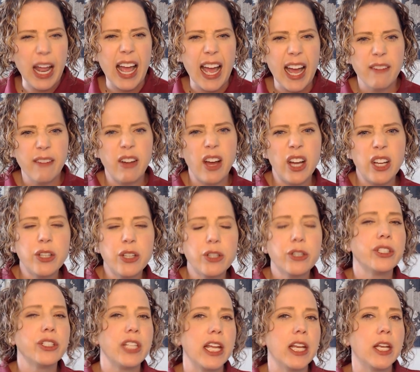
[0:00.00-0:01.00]
but have
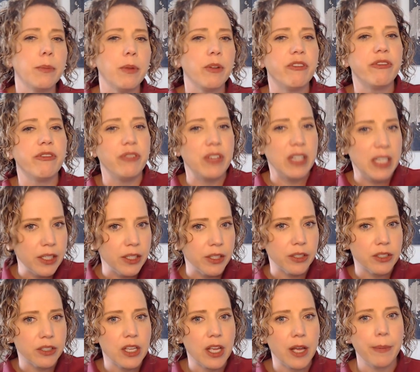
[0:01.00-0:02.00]
understandable
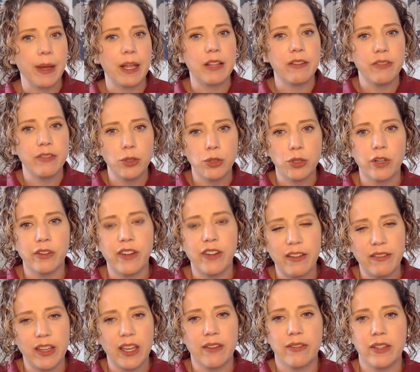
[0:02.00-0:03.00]
fears about the future of
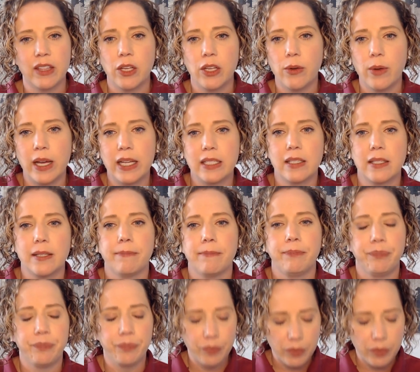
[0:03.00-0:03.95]
IVF in the US.